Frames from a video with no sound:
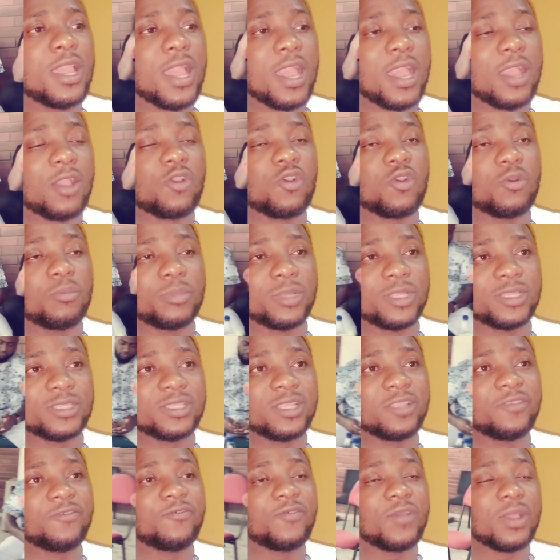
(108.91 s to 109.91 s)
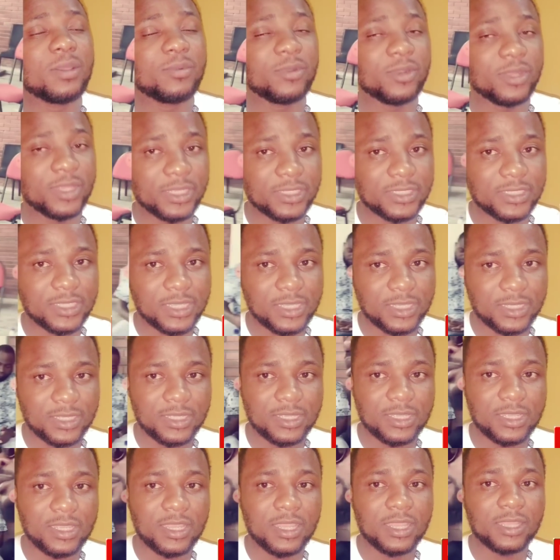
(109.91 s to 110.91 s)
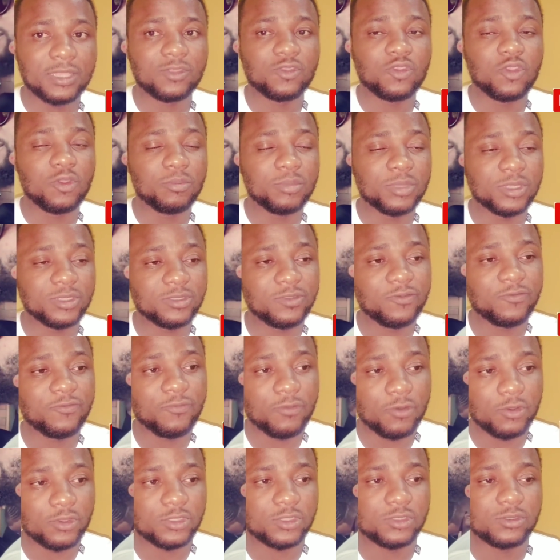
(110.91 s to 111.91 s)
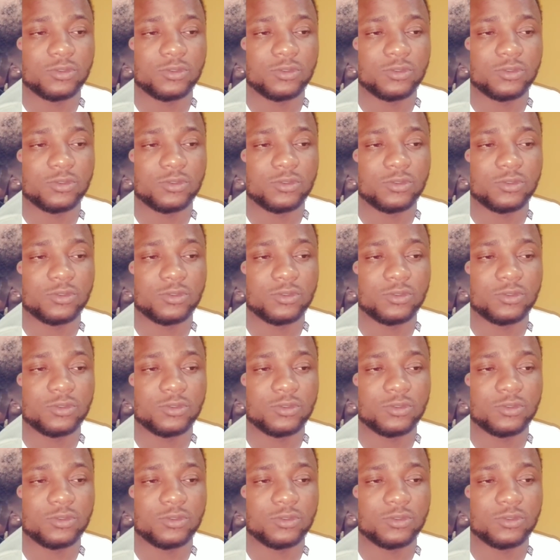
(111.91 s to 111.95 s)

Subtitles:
are completely fabricated and completely false.